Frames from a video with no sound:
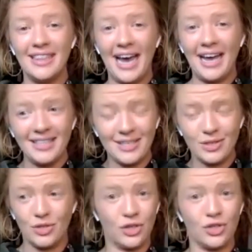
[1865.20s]

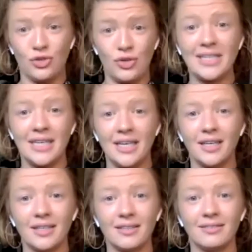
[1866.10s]
that's
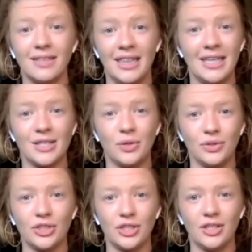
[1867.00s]
distressing in this
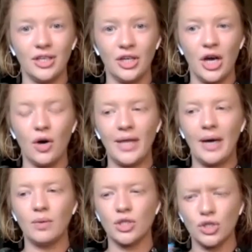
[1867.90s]
culture.
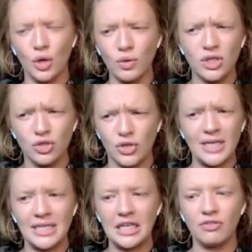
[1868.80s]
That was so
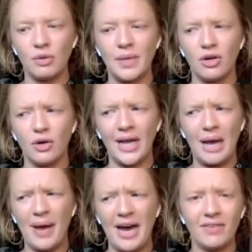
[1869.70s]
distressing for me growing
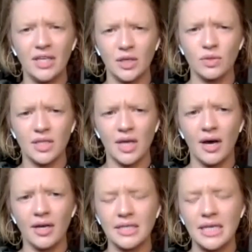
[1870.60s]
up having those
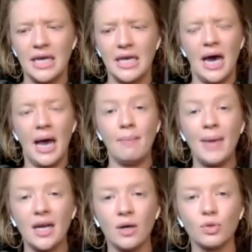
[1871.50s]
thoughts. I
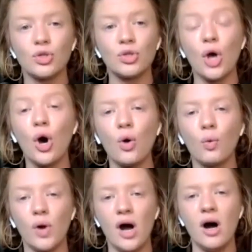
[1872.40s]
made it so
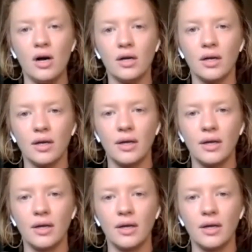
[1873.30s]
wrong